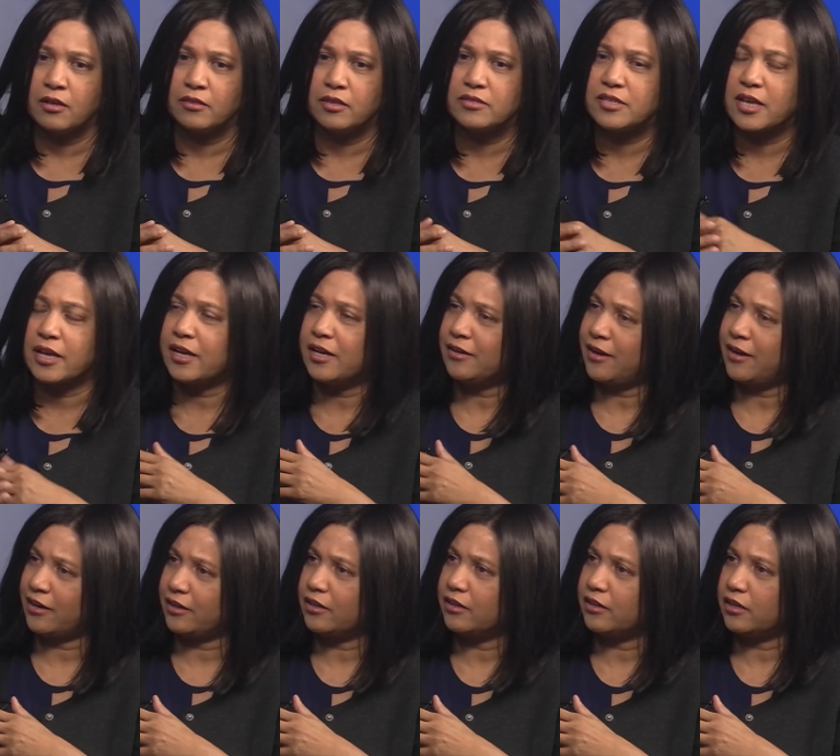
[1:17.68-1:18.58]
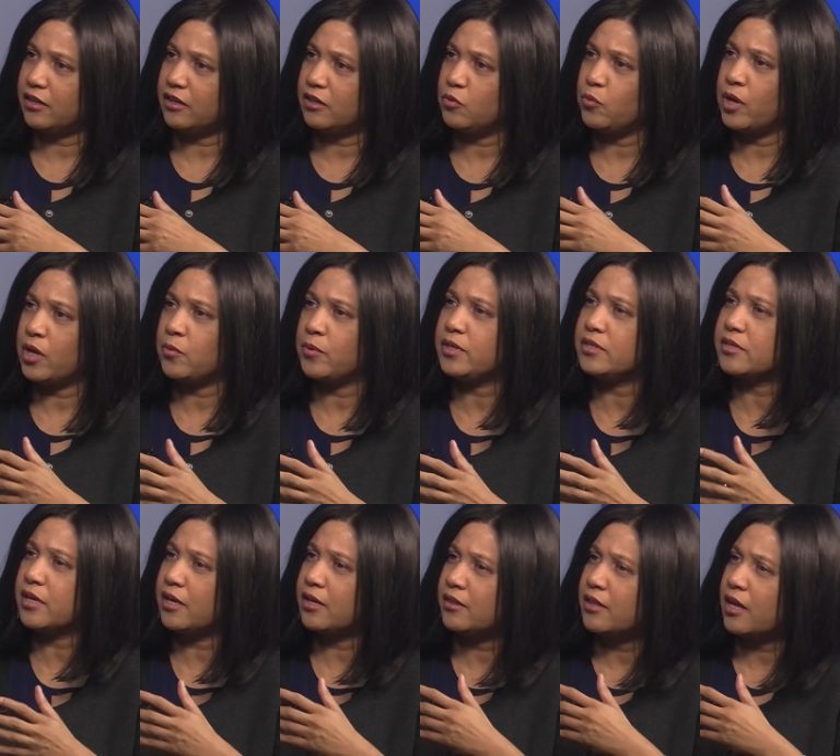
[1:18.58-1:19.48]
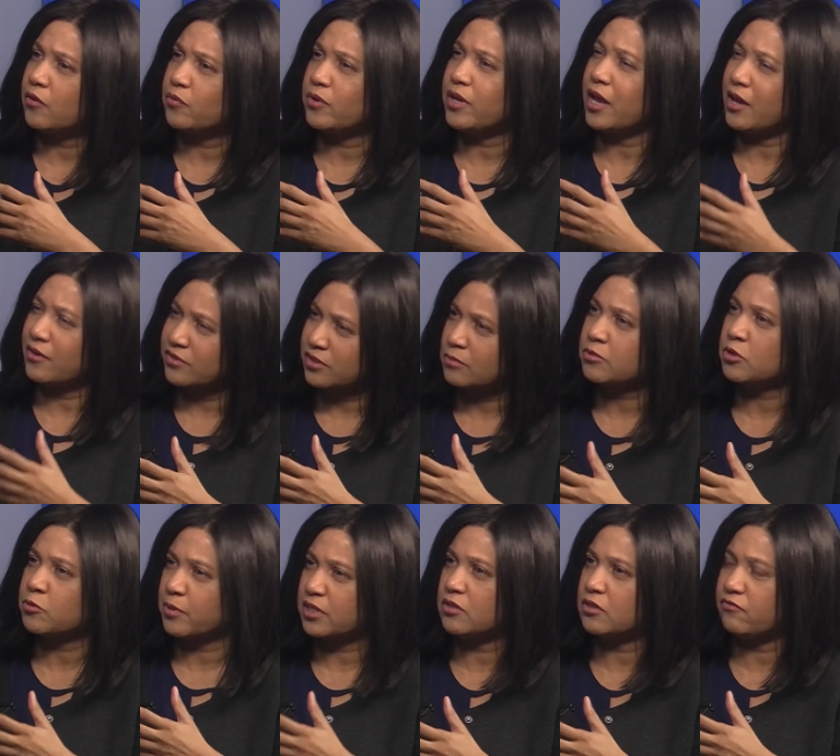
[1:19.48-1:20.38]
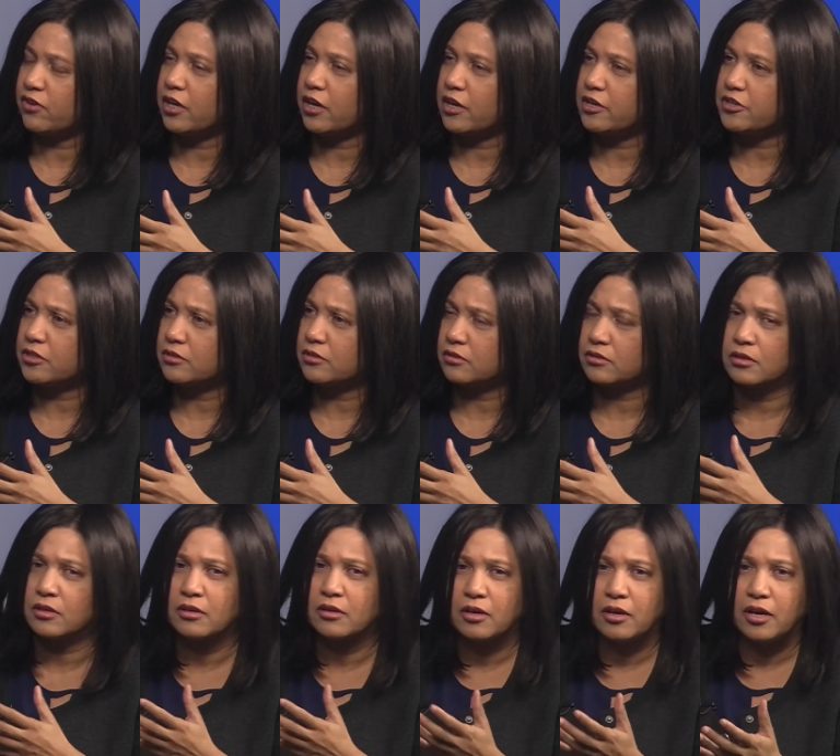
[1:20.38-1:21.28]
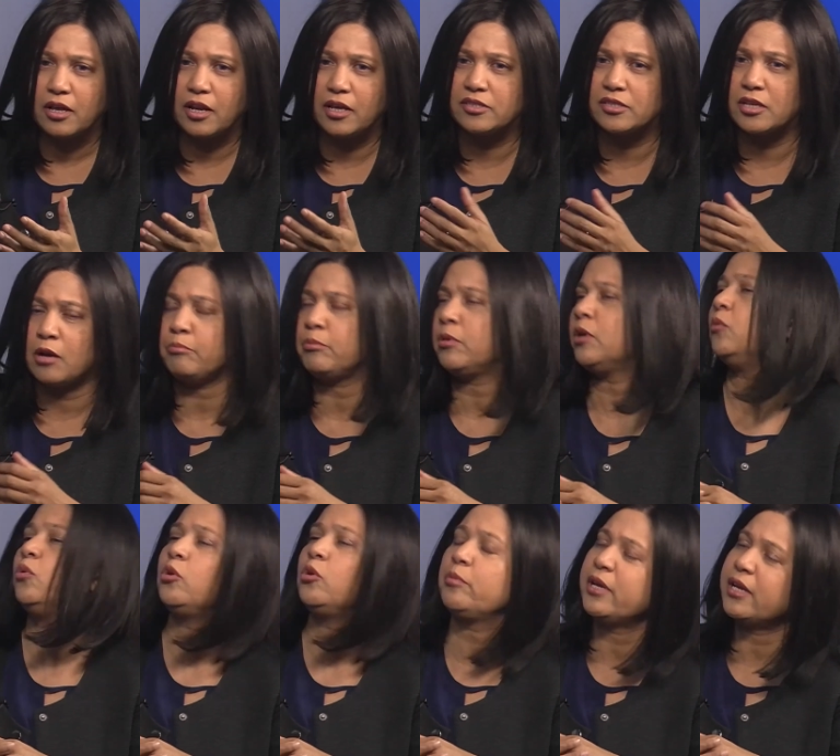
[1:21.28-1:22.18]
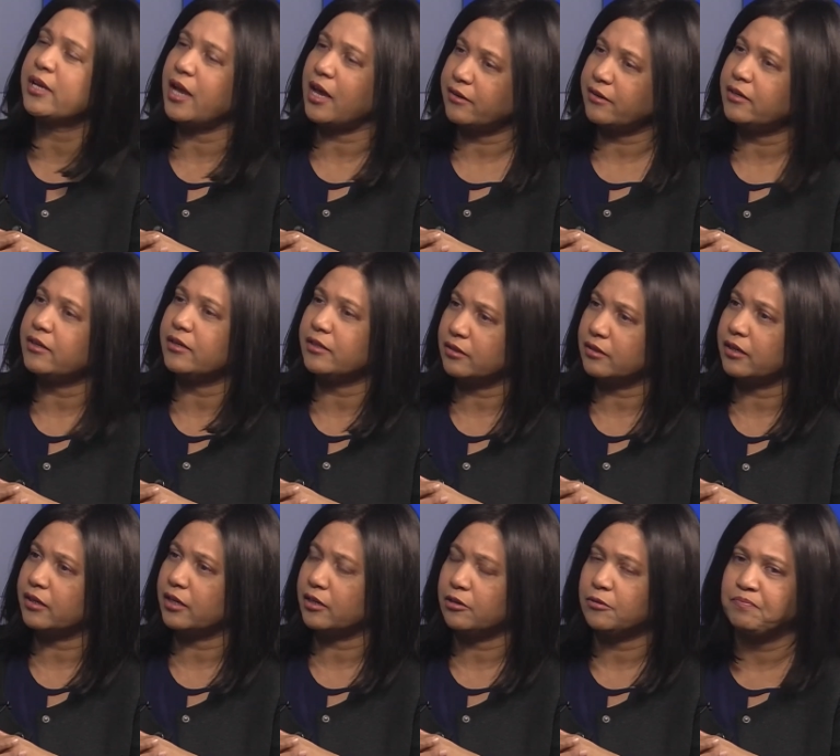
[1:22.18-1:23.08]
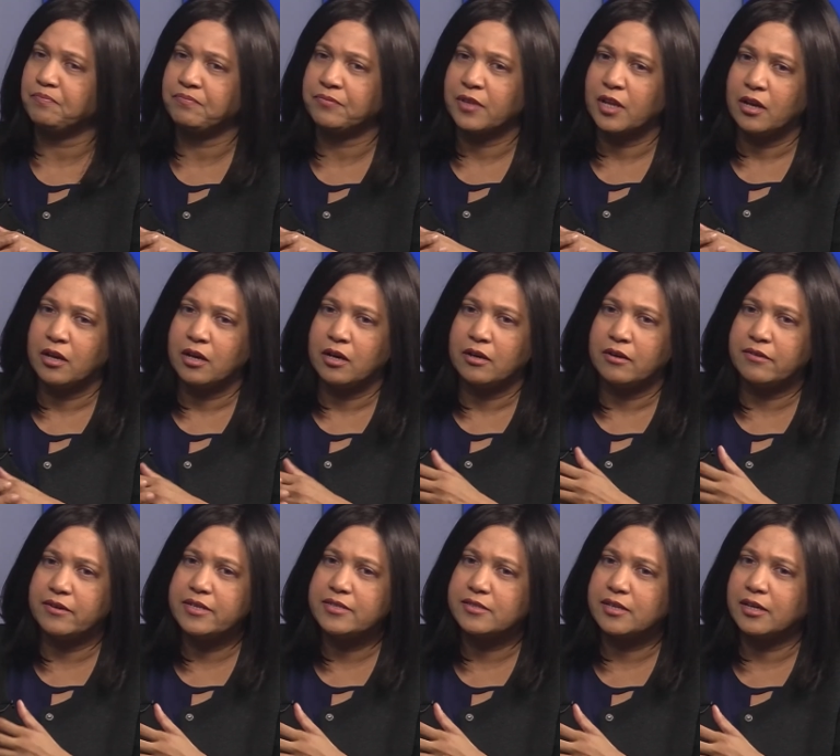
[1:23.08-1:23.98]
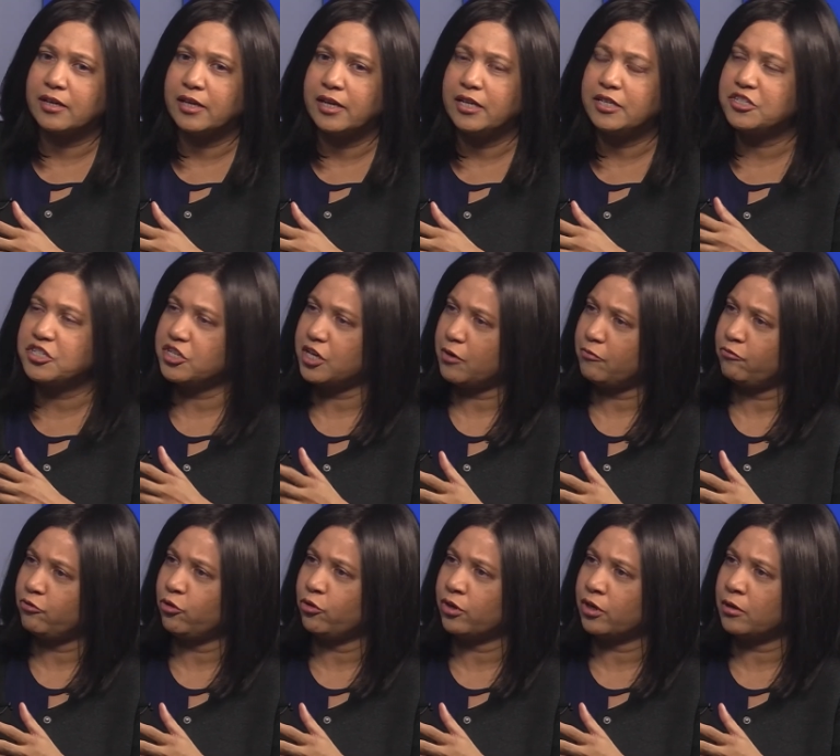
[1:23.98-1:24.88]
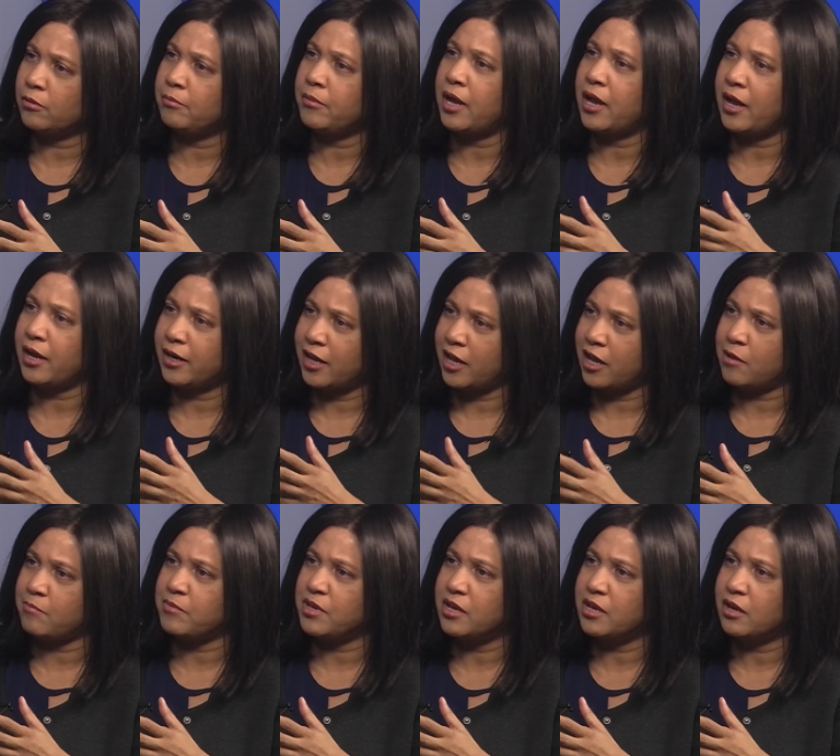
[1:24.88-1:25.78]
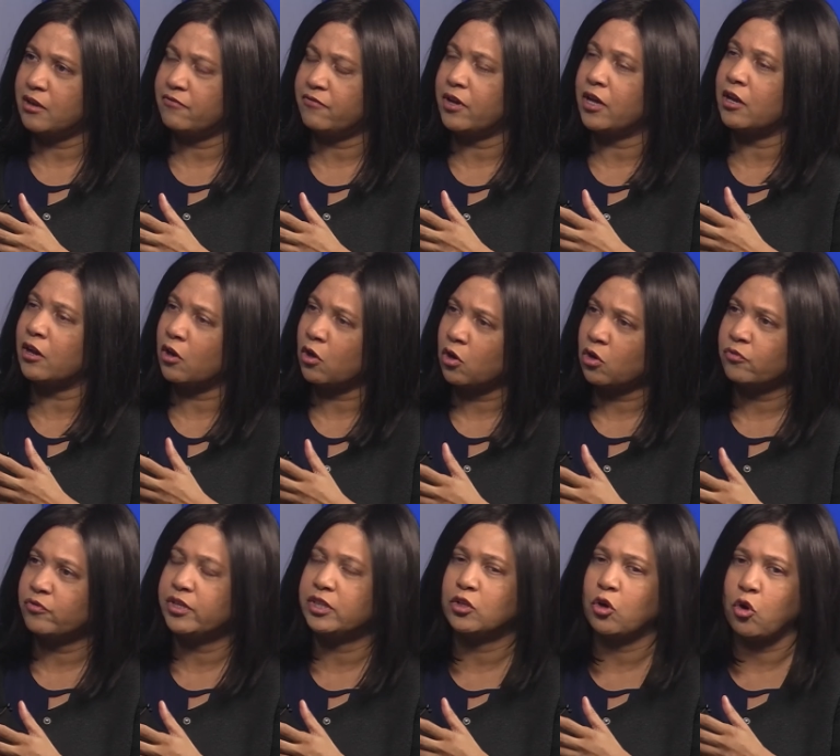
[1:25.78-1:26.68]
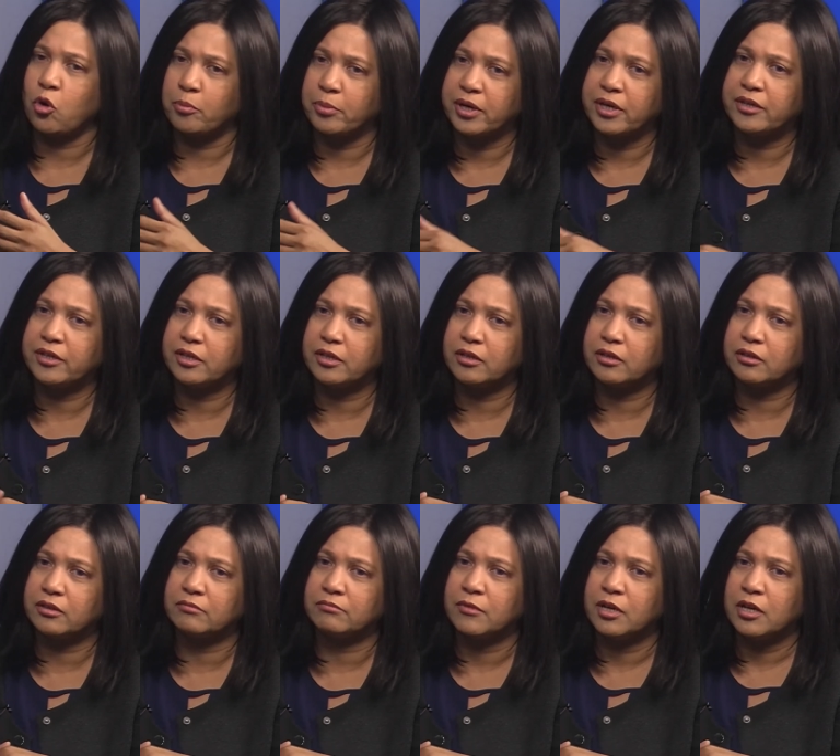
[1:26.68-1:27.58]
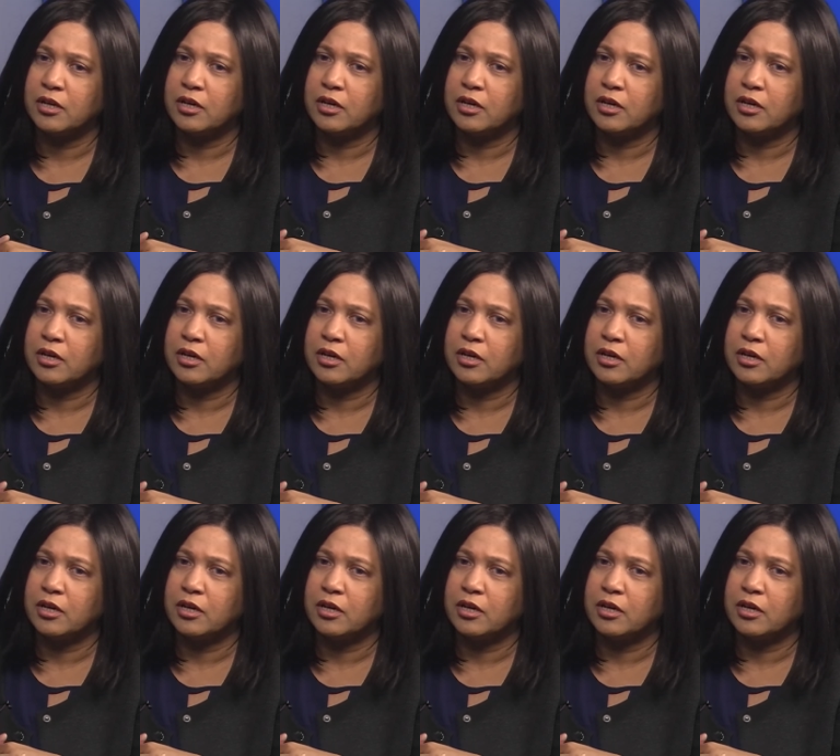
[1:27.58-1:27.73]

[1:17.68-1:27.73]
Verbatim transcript: The second category, where we say that we have some specifications, an example would be carrier Ethernet. Recently, T M Forum and M E F, along with operator,